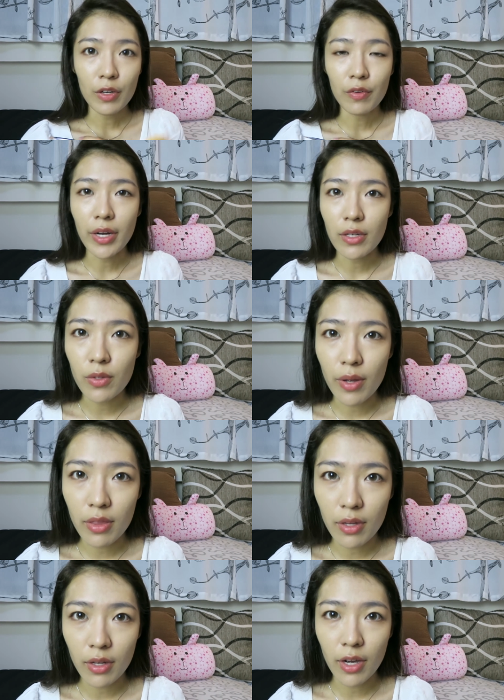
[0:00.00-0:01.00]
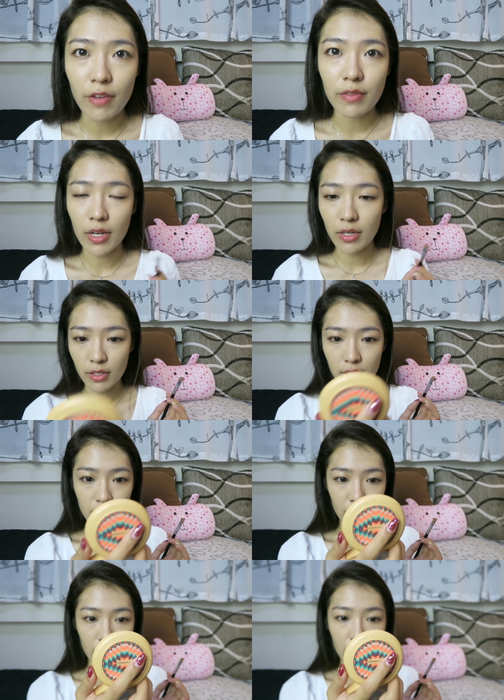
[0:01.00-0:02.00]
Right, so I think I have done
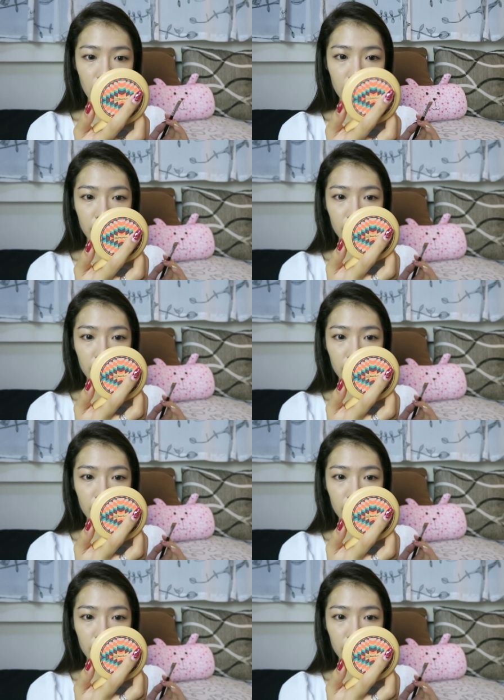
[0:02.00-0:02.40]
concealing